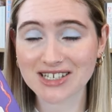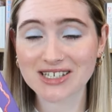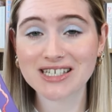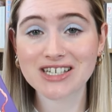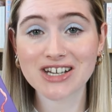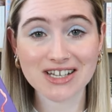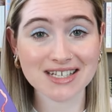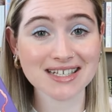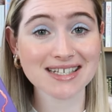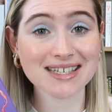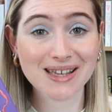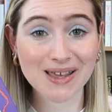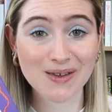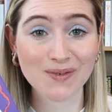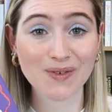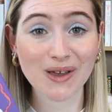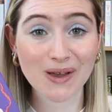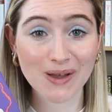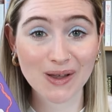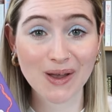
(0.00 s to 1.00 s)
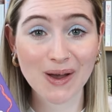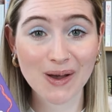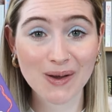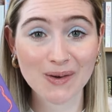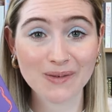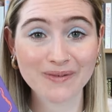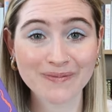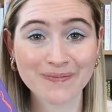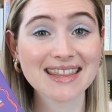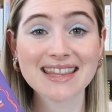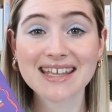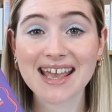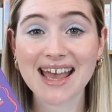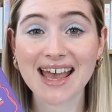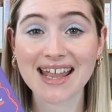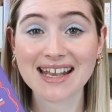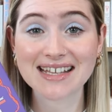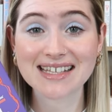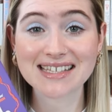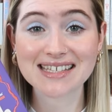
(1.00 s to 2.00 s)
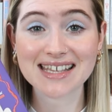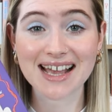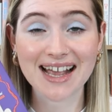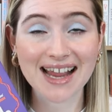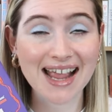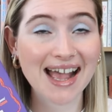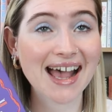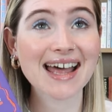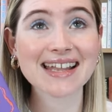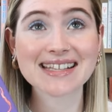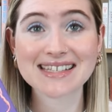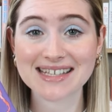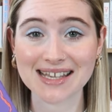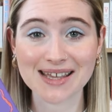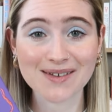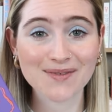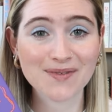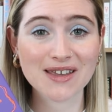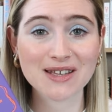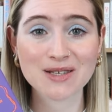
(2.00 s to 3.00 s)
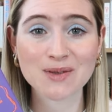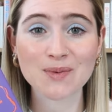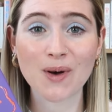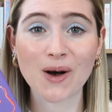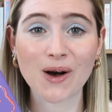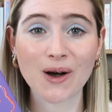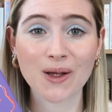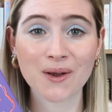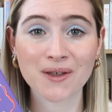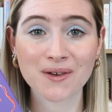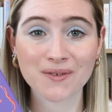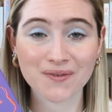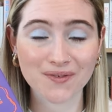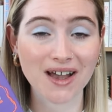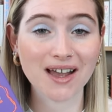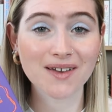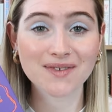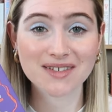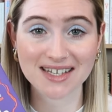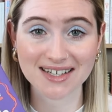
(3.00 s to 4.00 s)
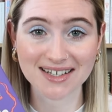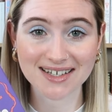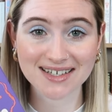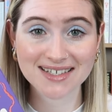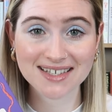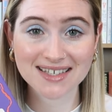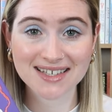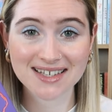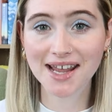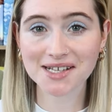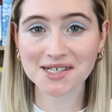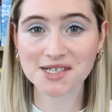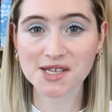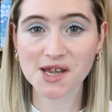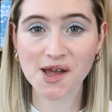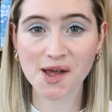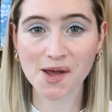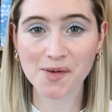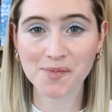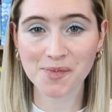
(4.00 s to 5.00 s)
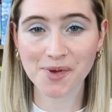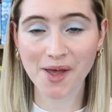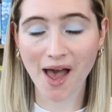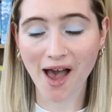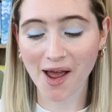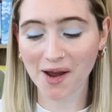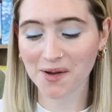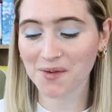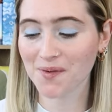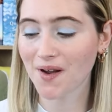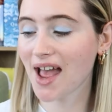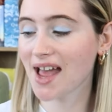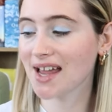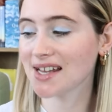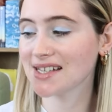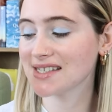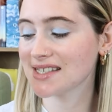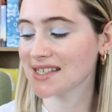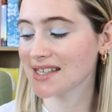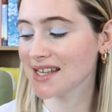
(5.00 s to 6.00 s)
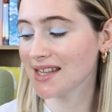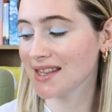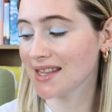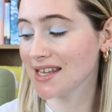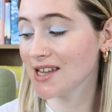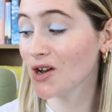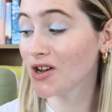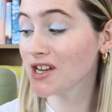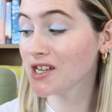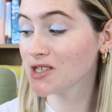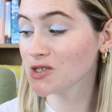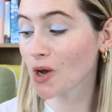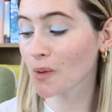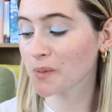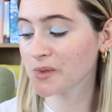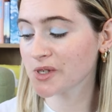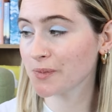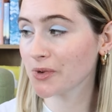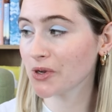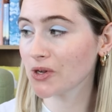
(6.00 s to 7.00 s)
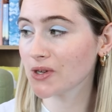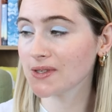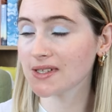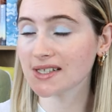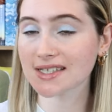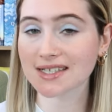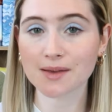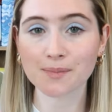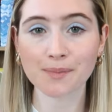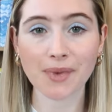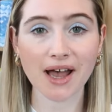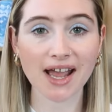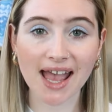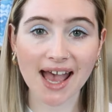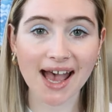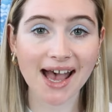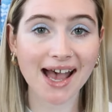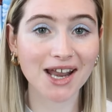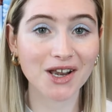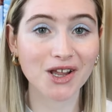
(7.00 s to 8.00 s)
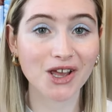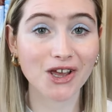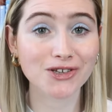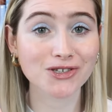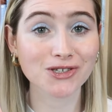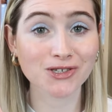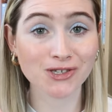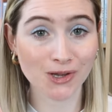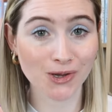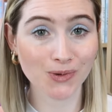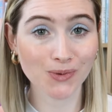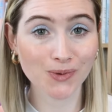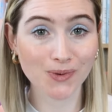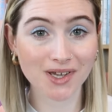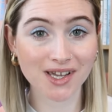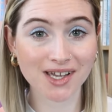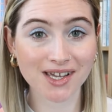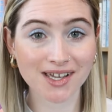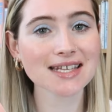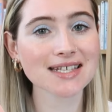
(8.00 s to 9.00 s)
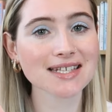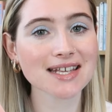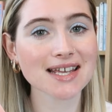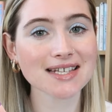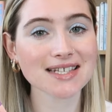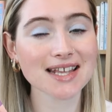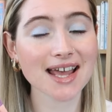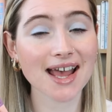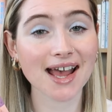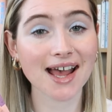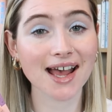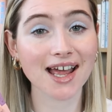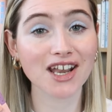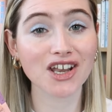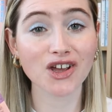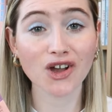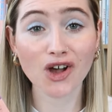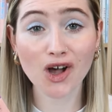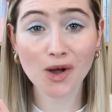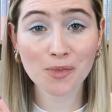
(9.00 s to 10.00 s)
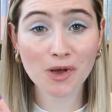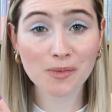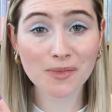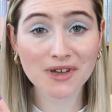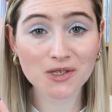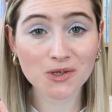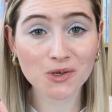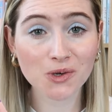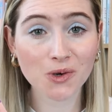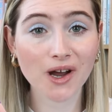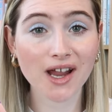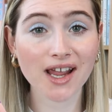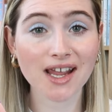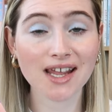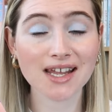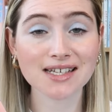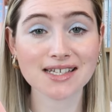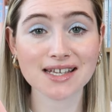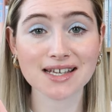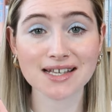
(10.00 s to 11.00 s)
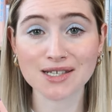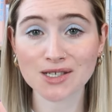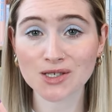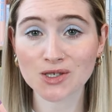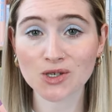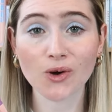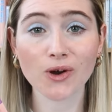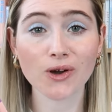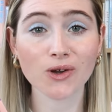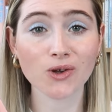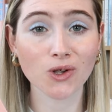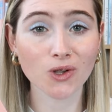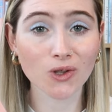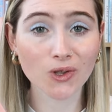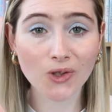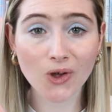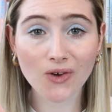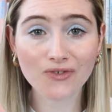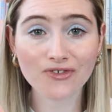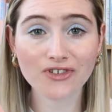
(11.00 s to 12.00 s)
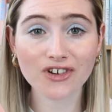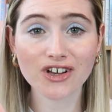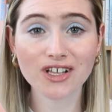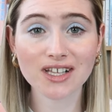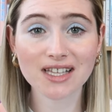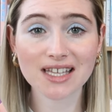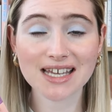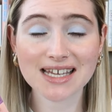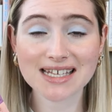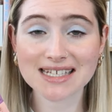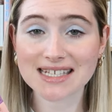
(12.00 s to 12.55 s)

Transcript: Just give it a go. In the end, I had to give this one 5 stars. Next up, I read The Unadoptables by Hannah Tuke. This is an upper middle grade historical novel